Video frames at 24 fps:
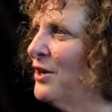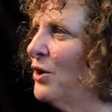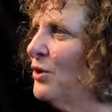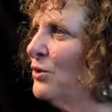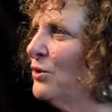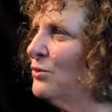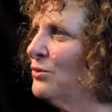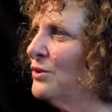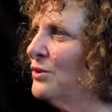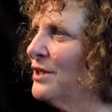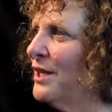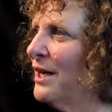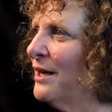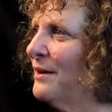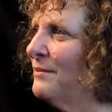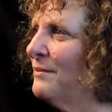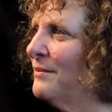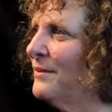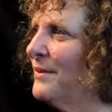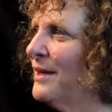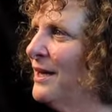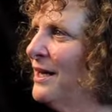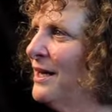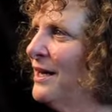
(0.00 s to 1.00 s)
old
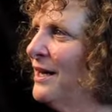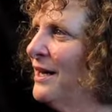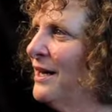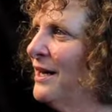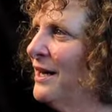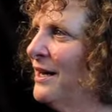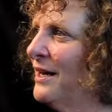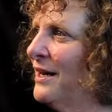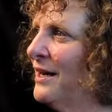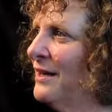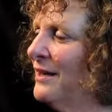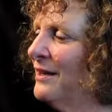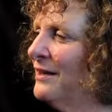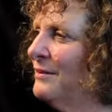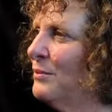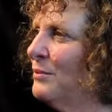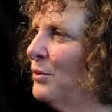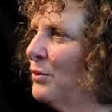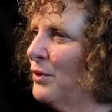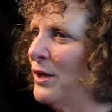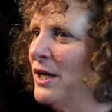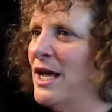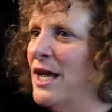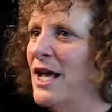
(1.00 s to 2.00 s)

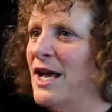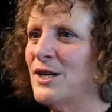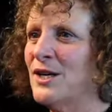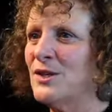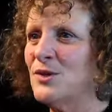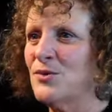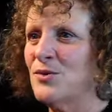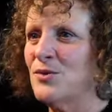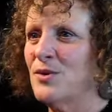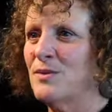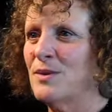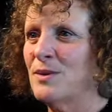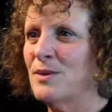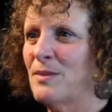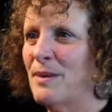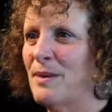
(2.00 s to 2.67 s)
boarding house room that